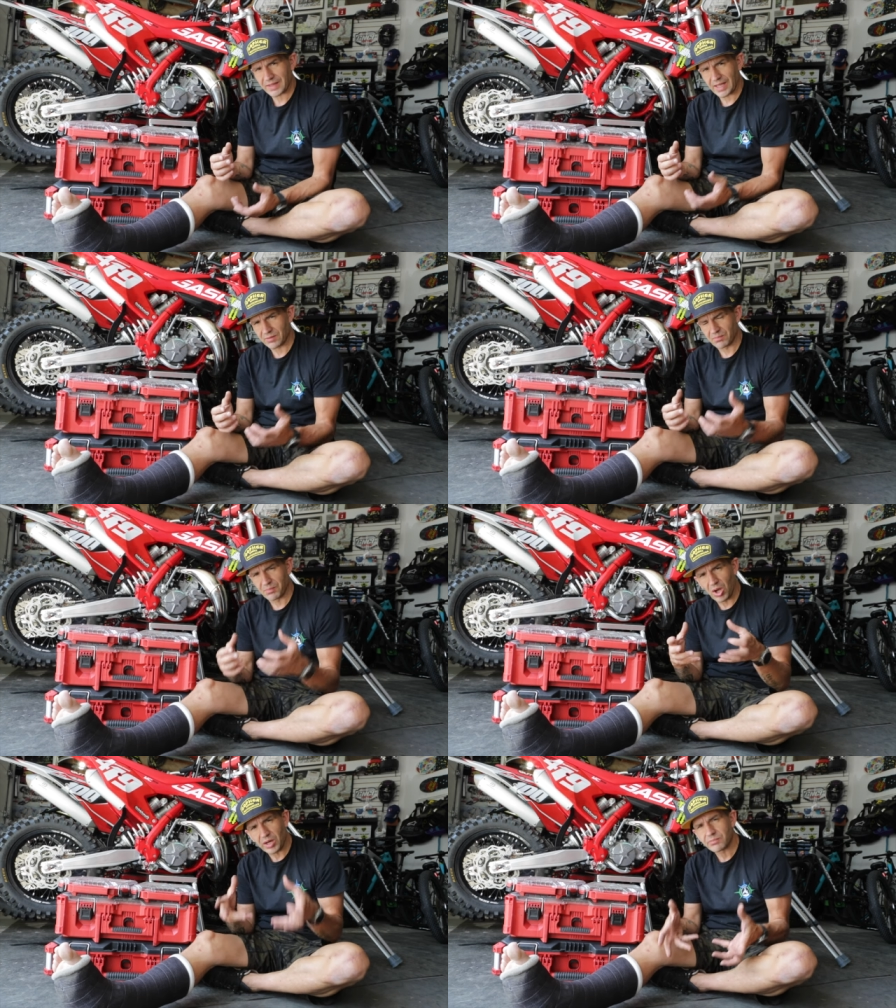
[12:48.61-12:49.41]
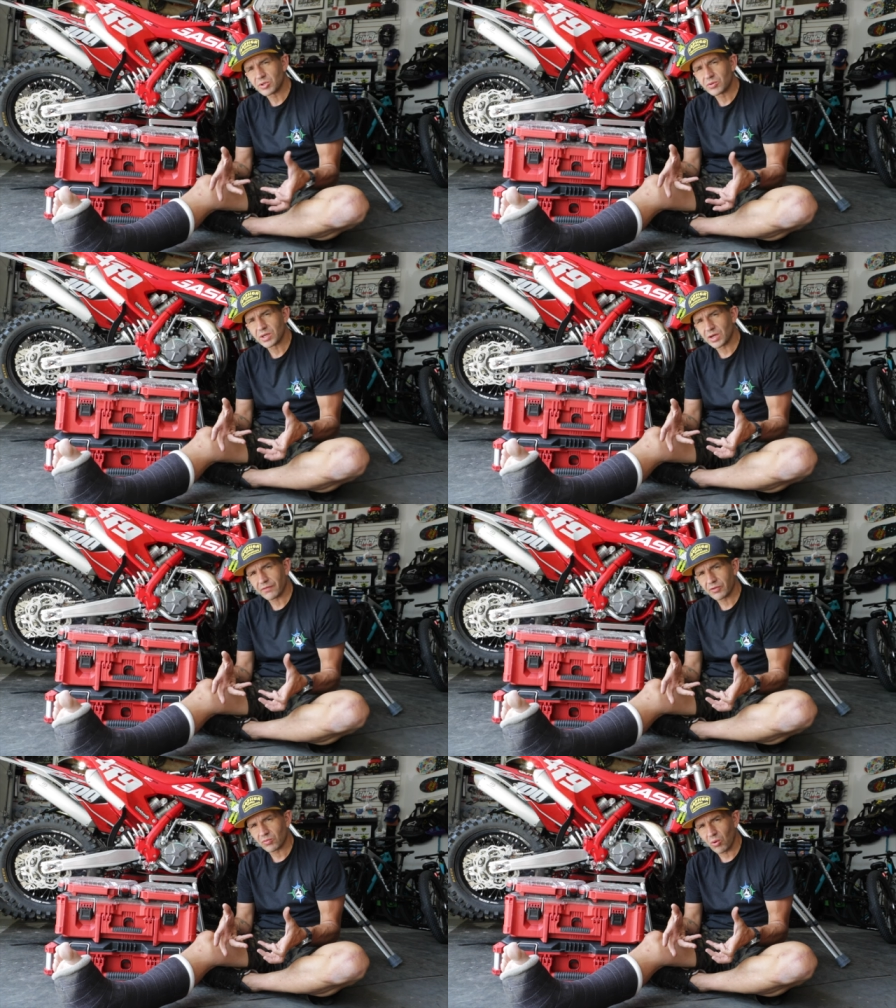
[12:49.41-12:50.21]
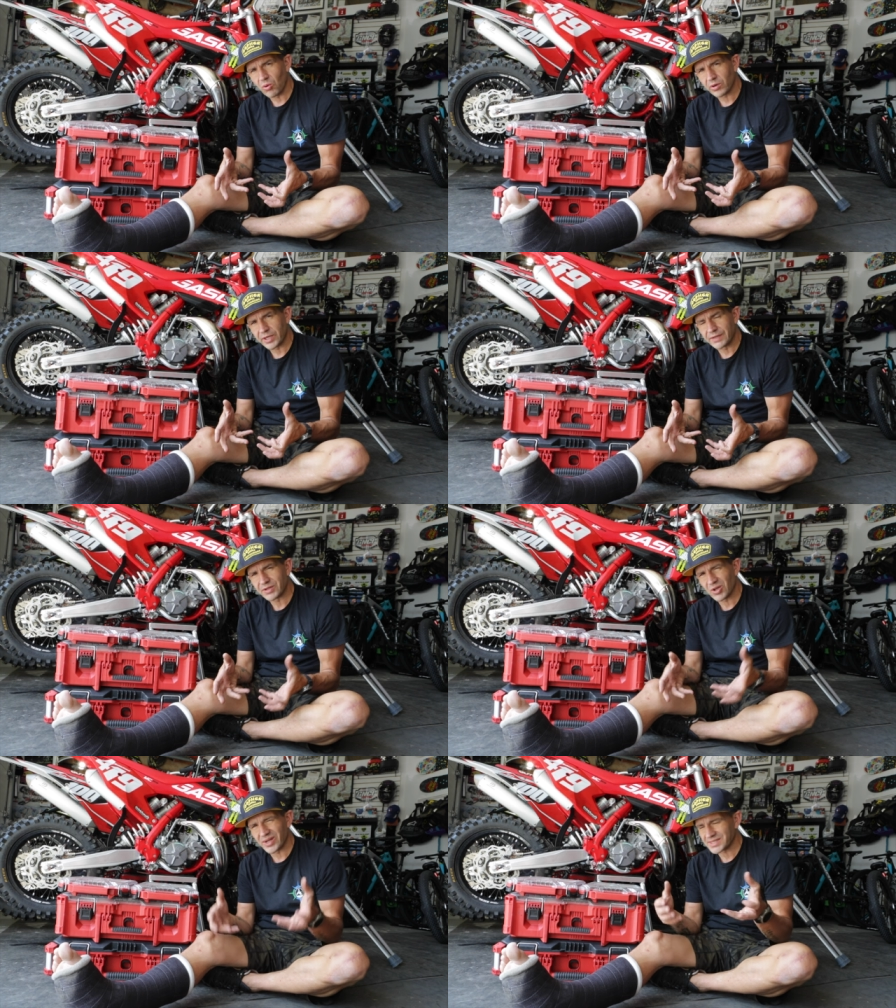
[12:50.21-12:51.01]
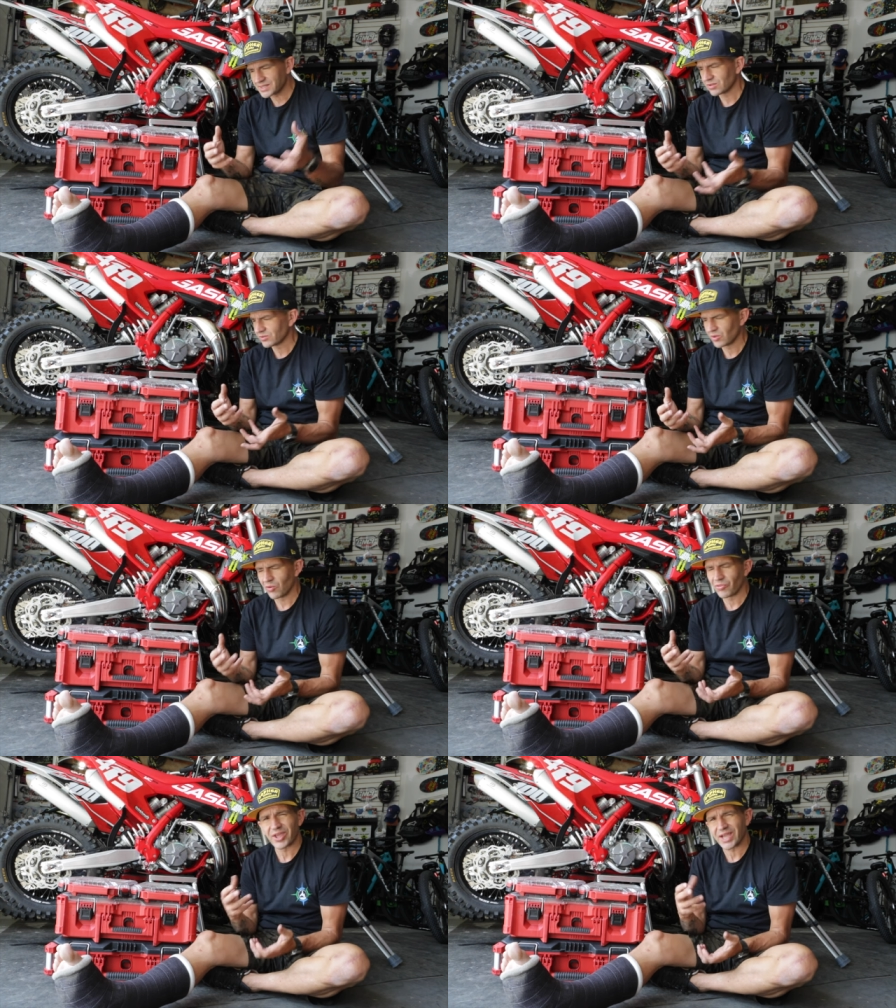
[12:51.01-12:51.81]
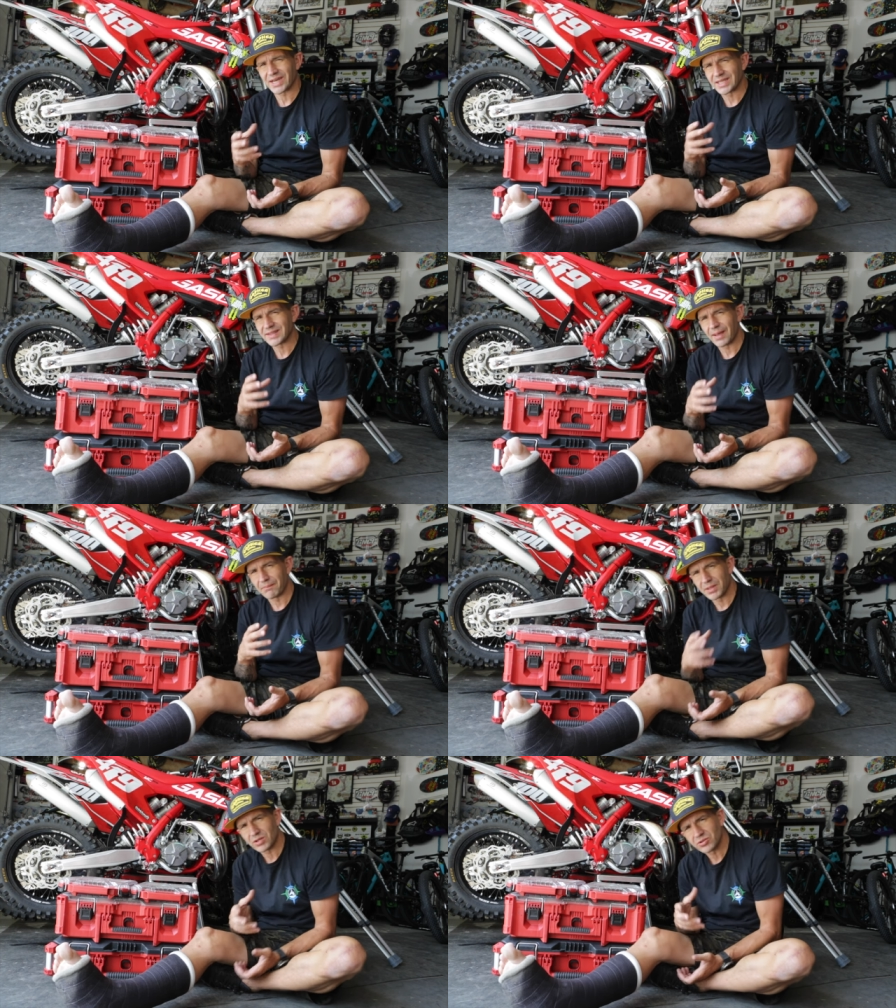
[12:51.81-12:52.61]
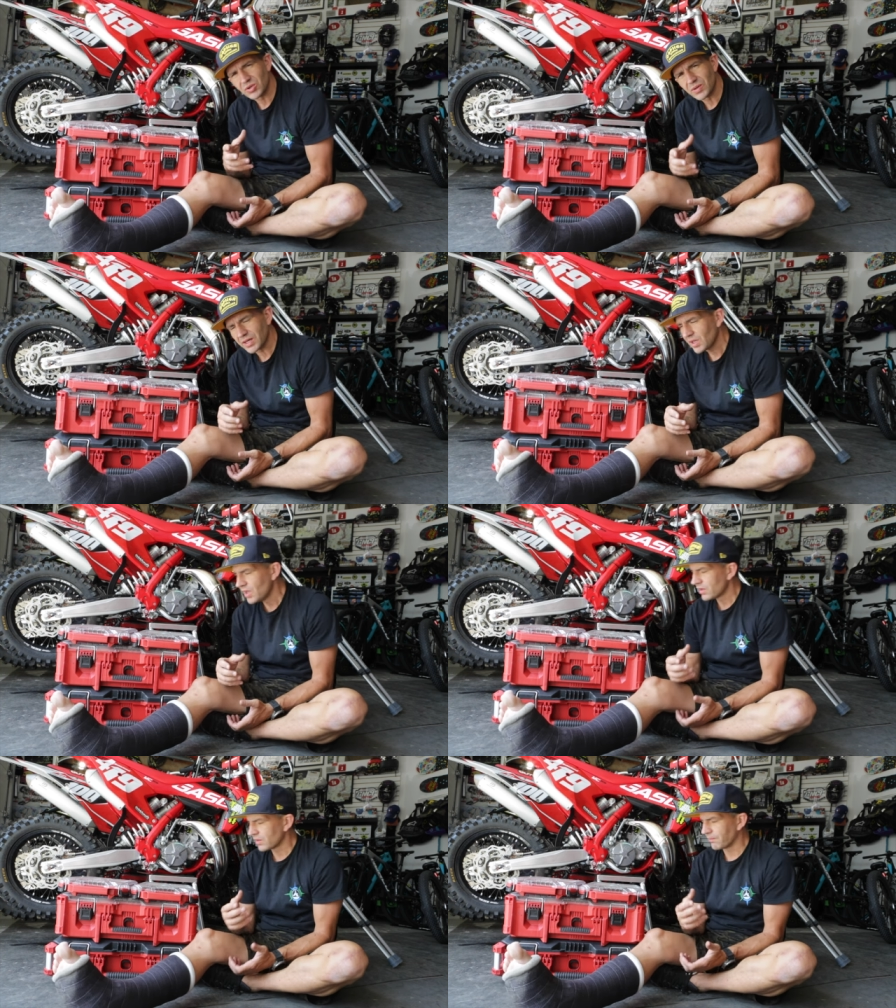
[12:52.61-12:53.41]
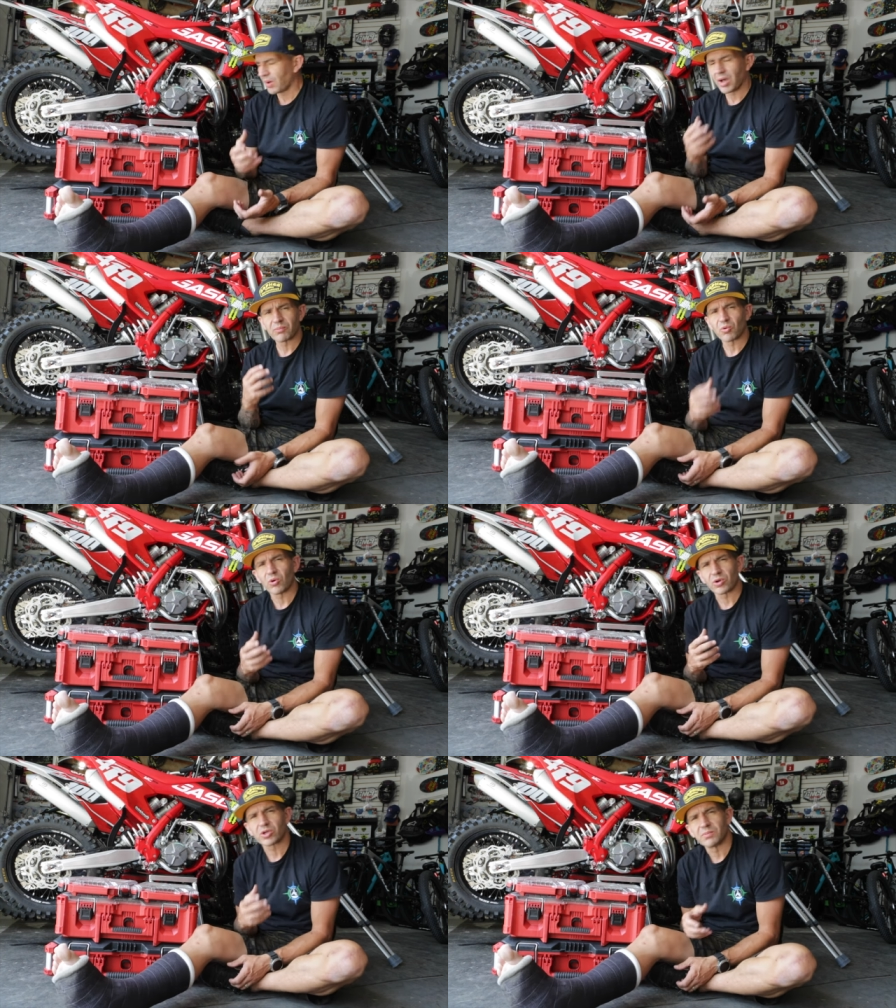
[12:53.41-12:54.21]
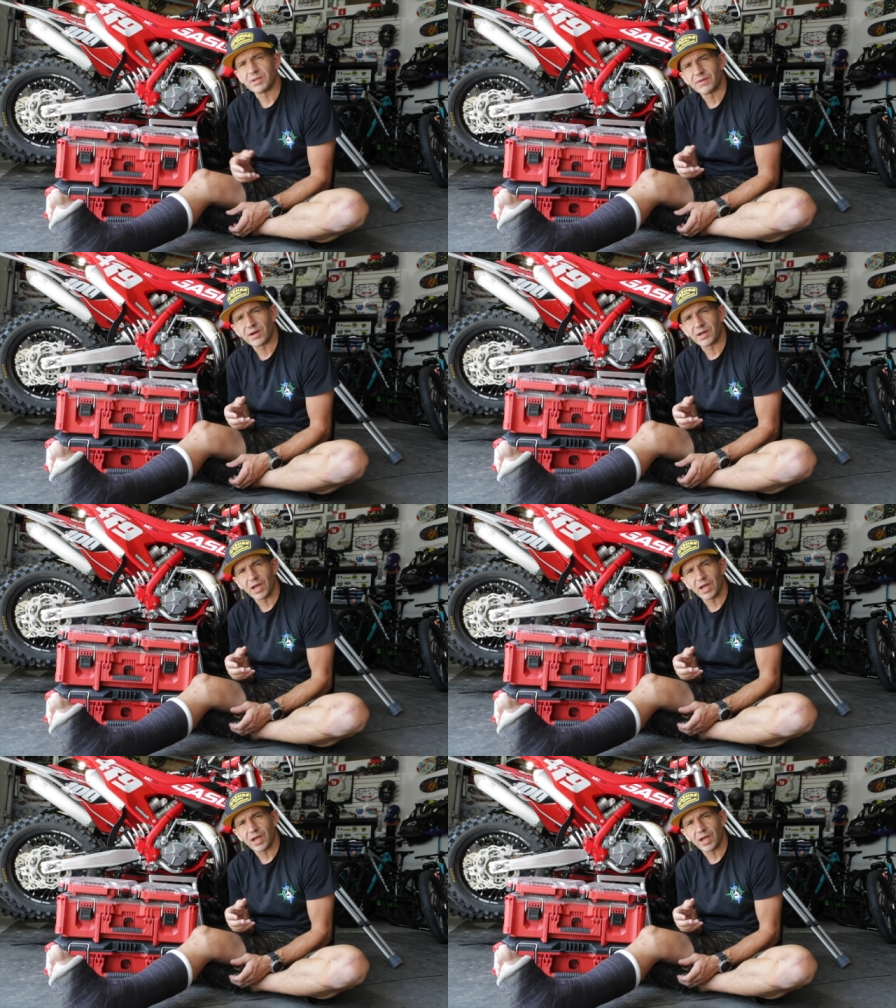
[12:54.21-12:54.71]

that bottom unit of the roller, even though I still don't think I need that middle unit, the bottom roller could be very